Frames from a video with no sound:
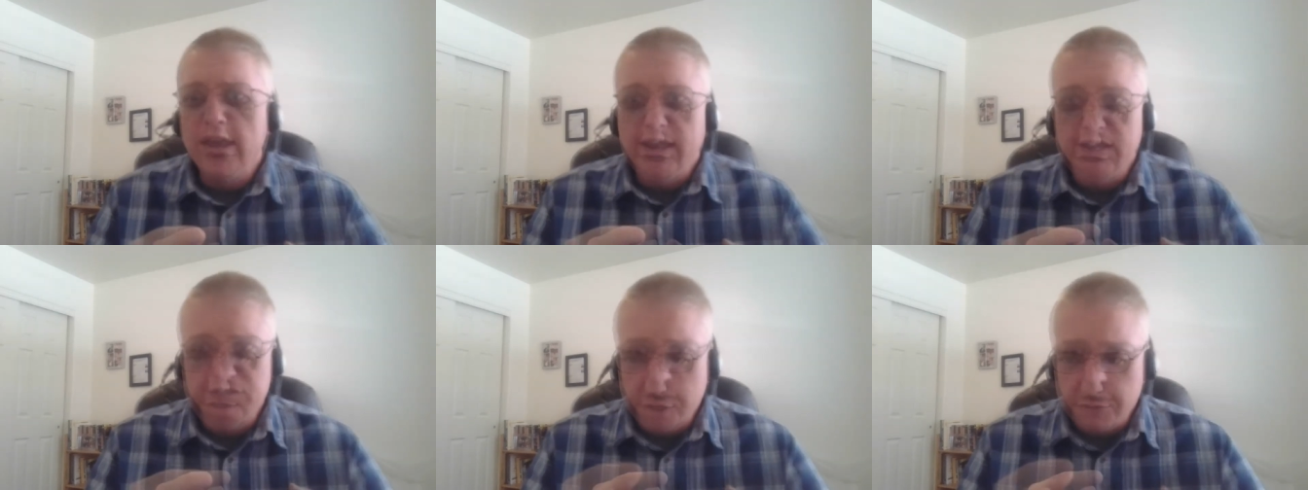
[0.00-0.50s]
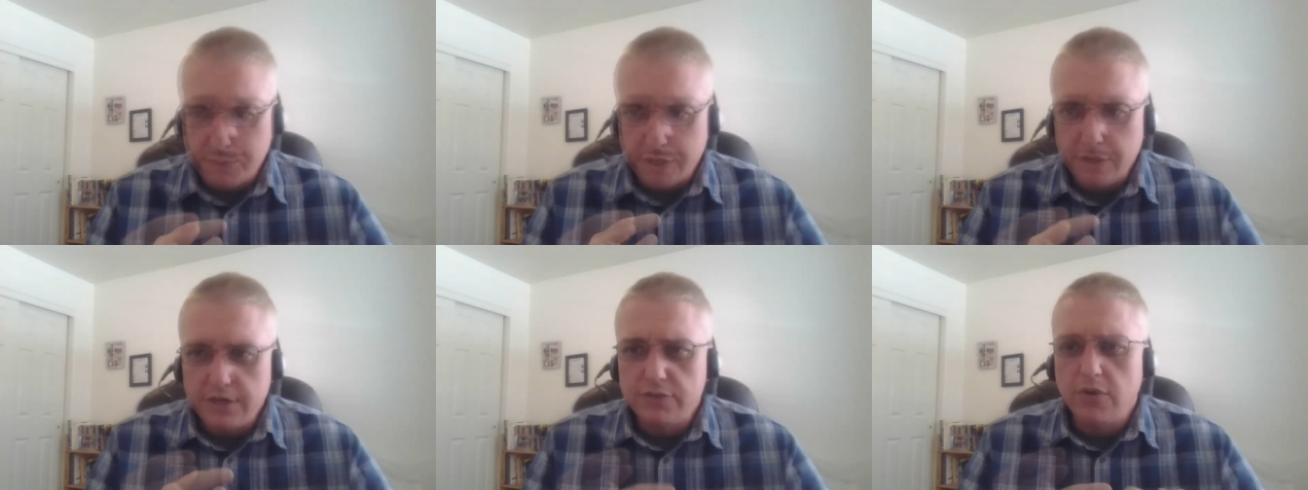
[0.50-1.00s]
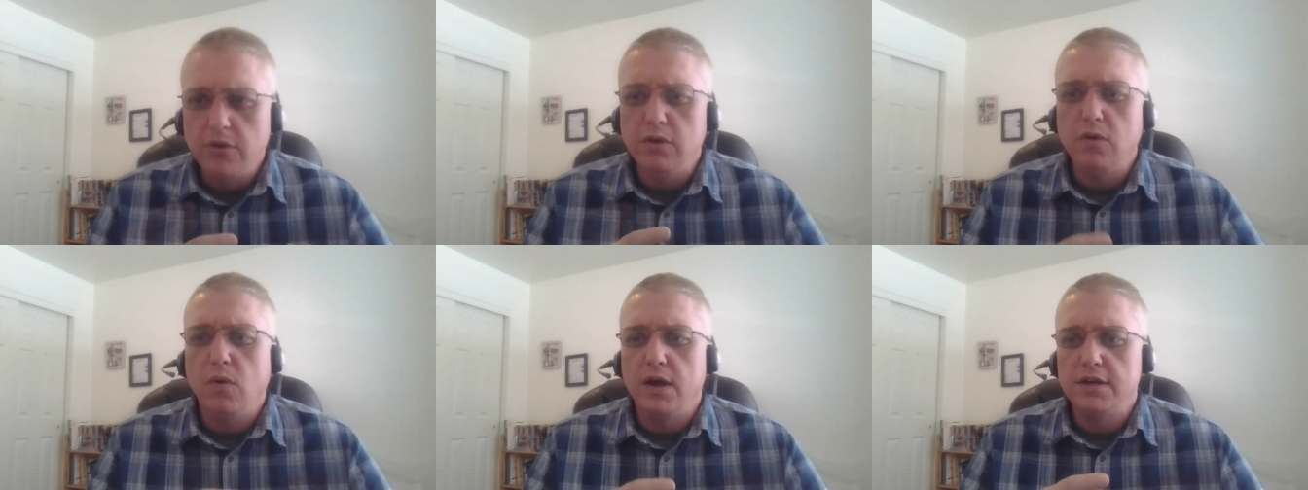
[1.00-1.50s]
Or, or he's going me, to go he's going
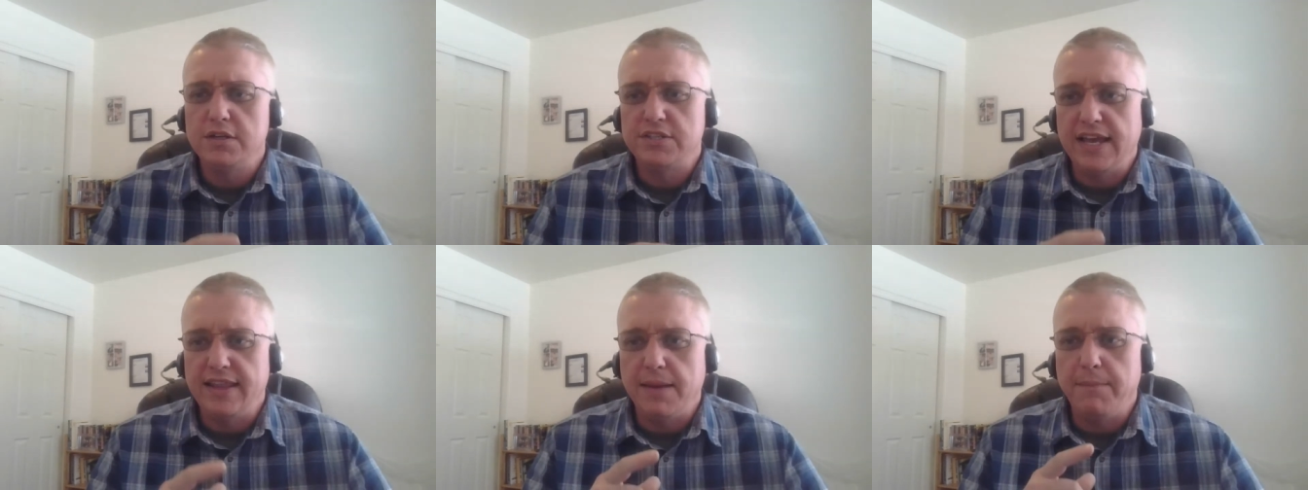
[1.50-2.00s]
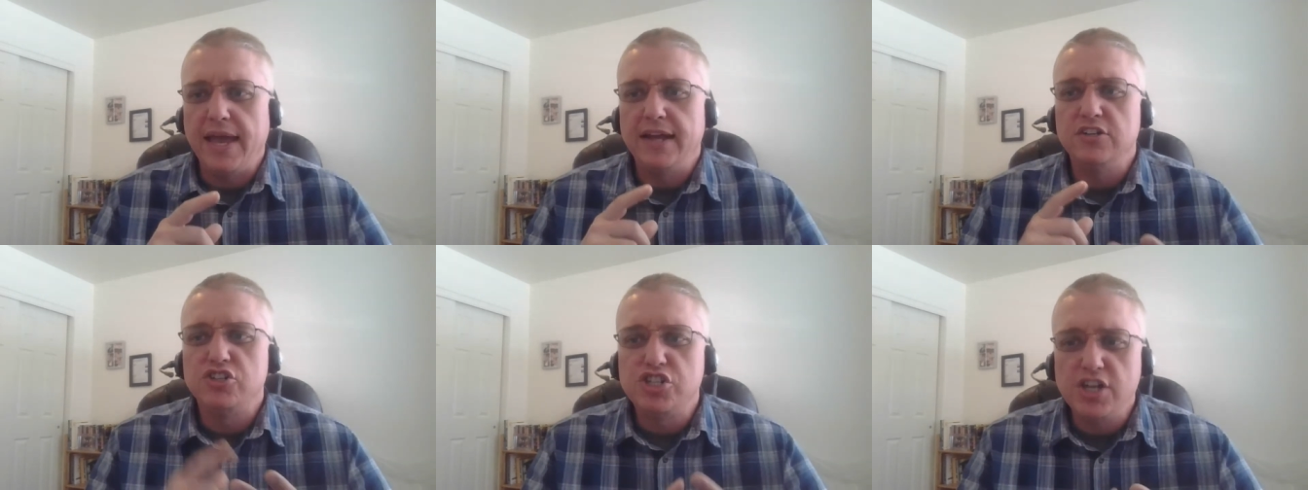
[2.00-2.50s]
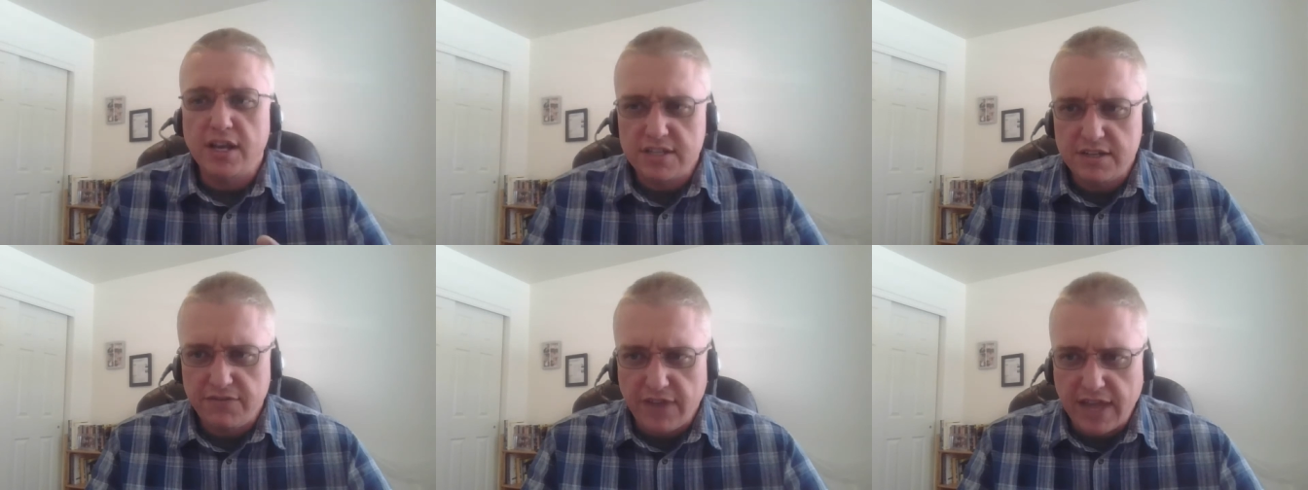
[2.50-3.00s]
to go on to say that man is
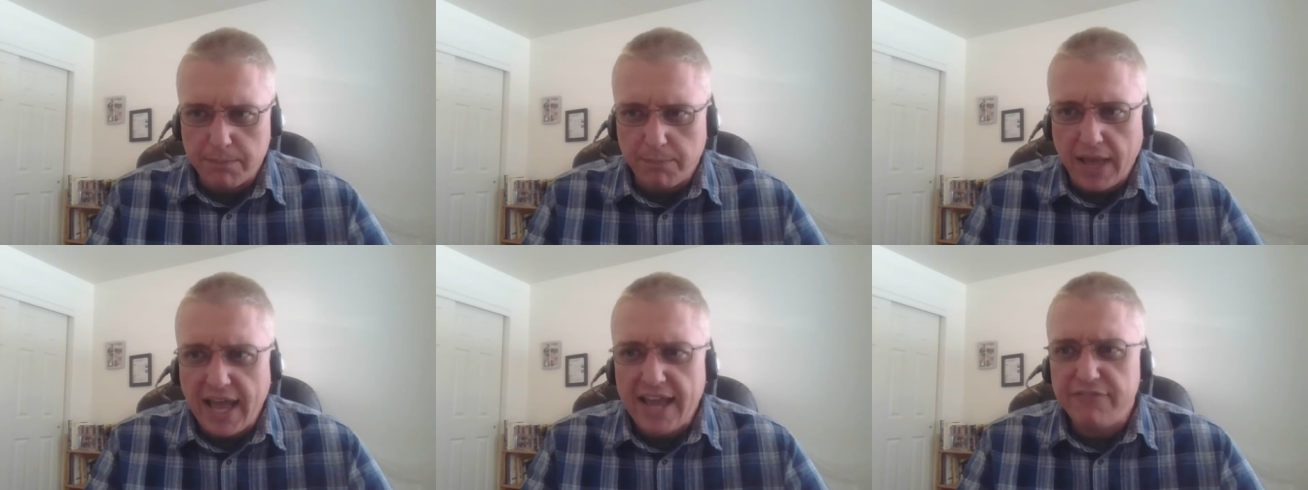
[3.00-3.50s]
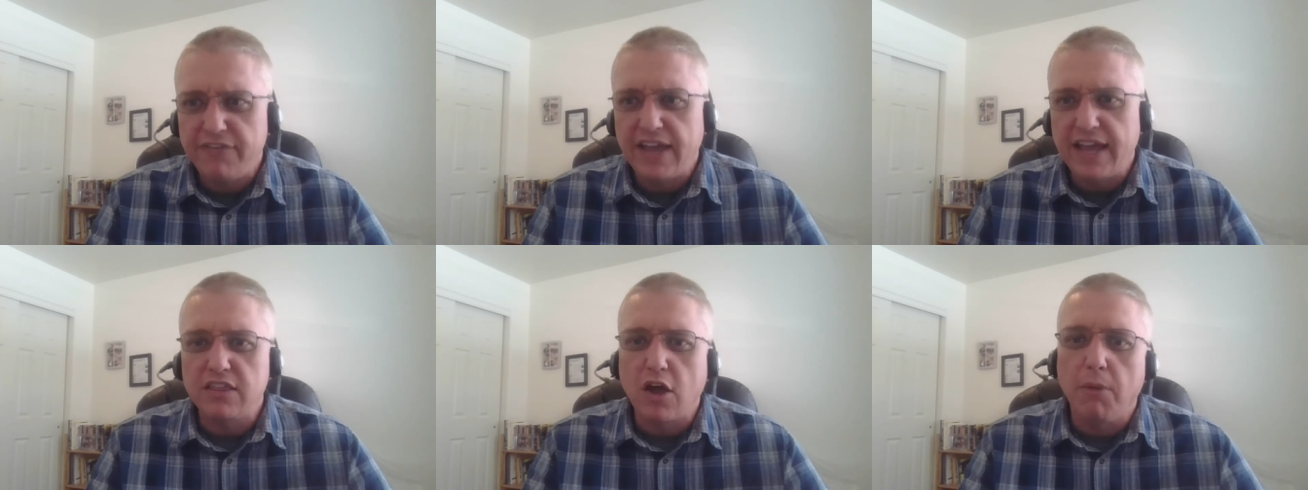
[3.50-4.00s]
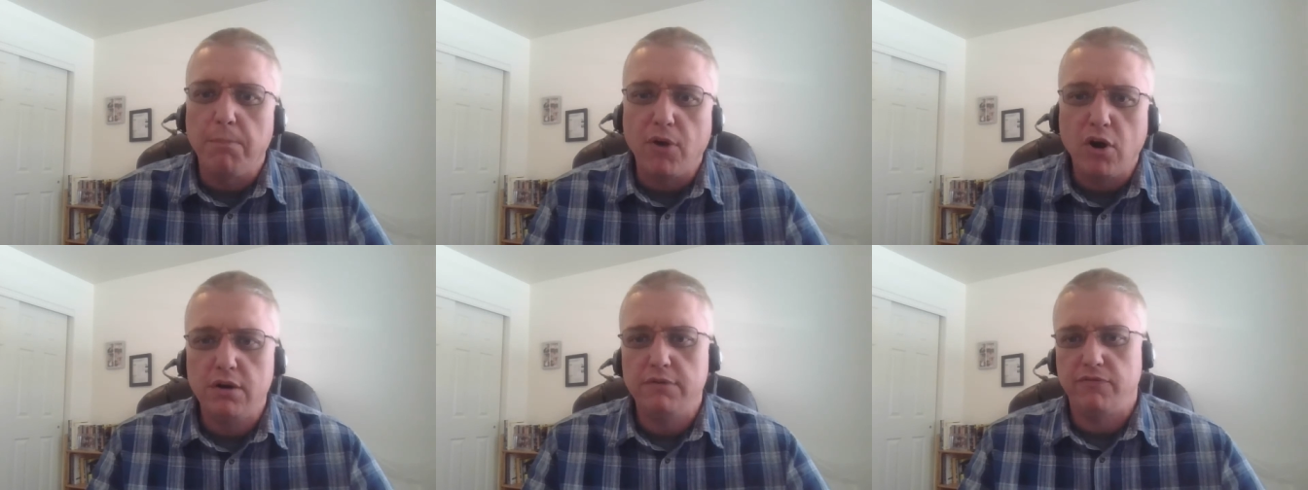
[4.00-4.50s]
justified by faith
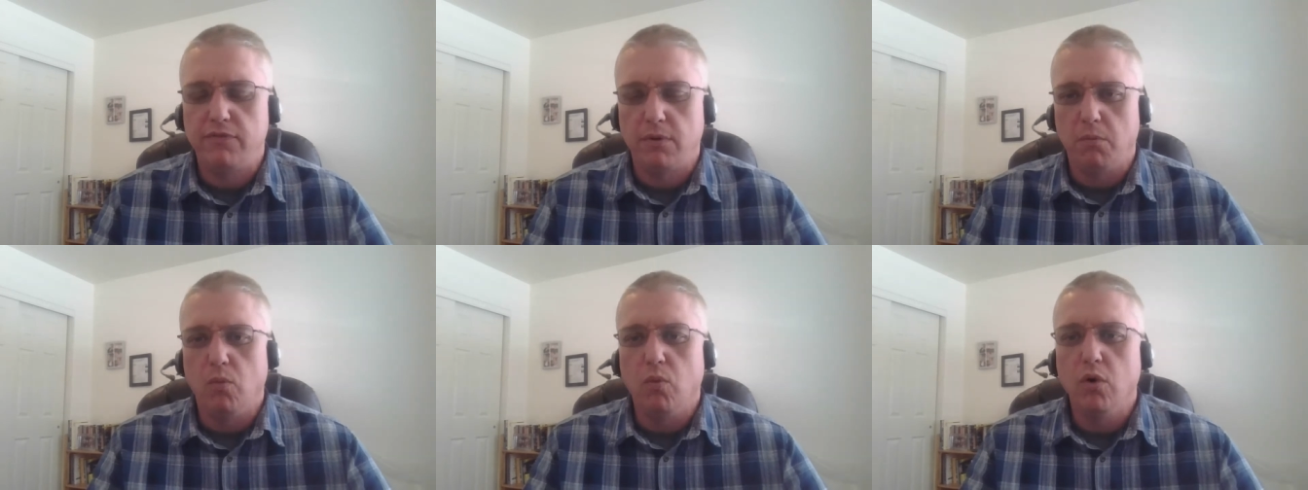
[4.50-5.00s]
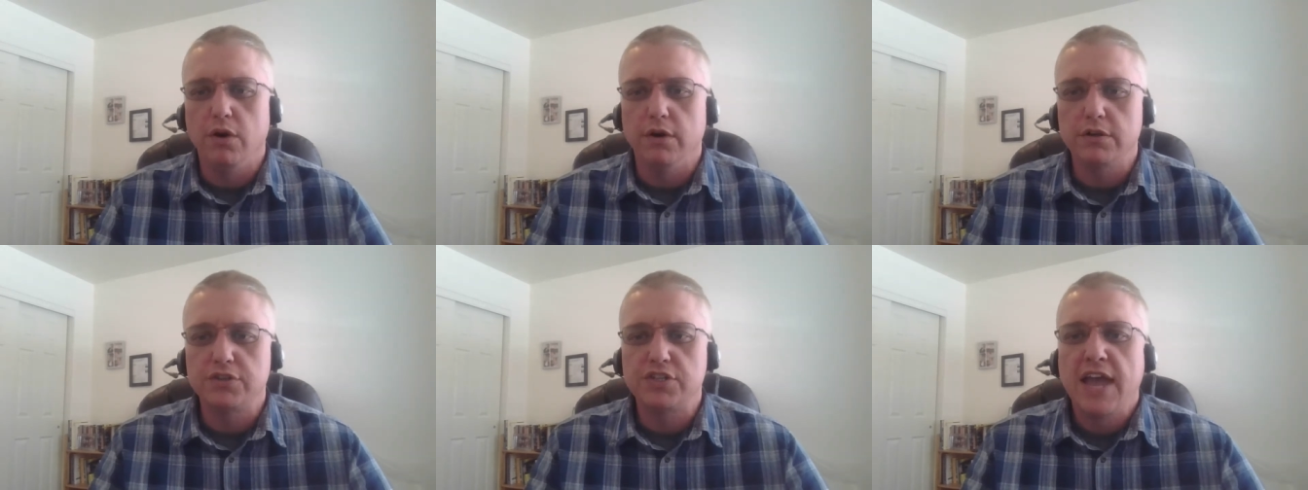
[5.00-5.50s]
apart from works.